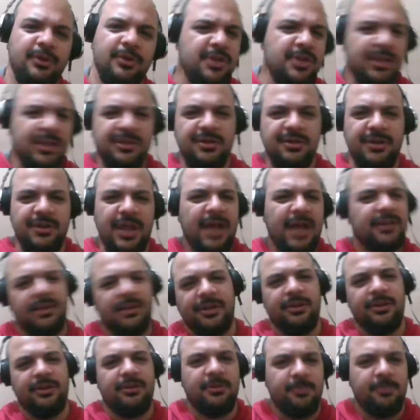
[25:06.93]
Just connect
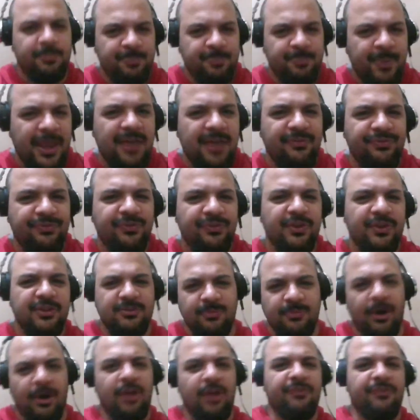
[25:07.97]
and pay a
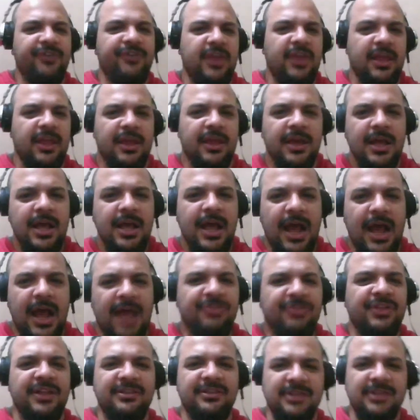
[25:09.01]
small fee, and
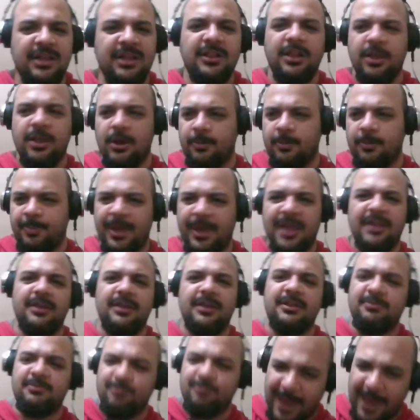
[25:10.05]
then suddenly you're
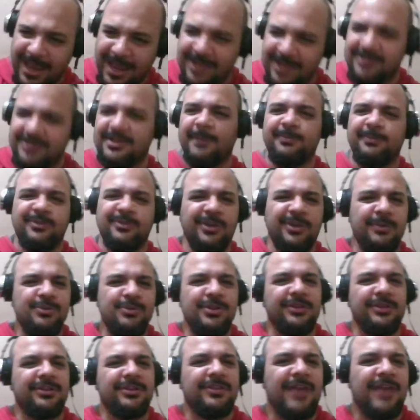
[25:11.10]
paying
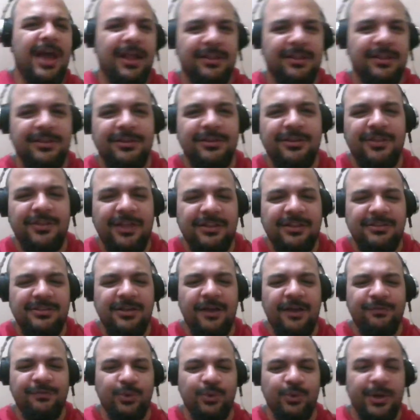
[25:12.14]
subscription to that
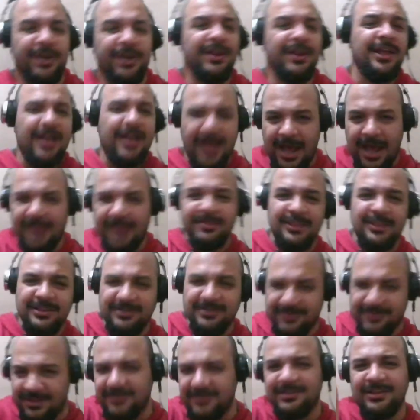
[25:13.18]
software. And this
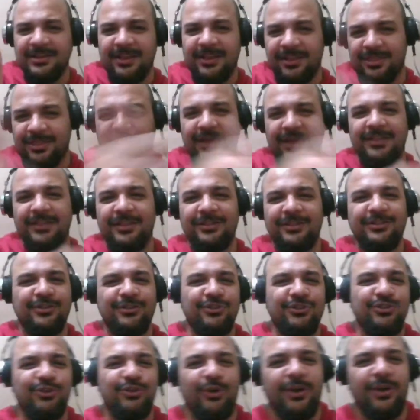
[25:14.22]
is a thing. This is a
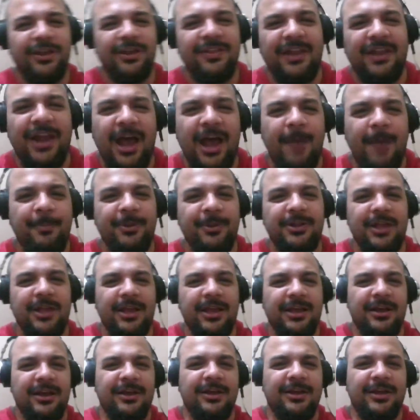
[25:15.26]
story that happened like
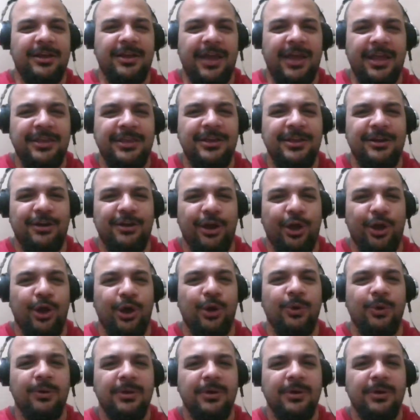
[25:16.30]
a year ago.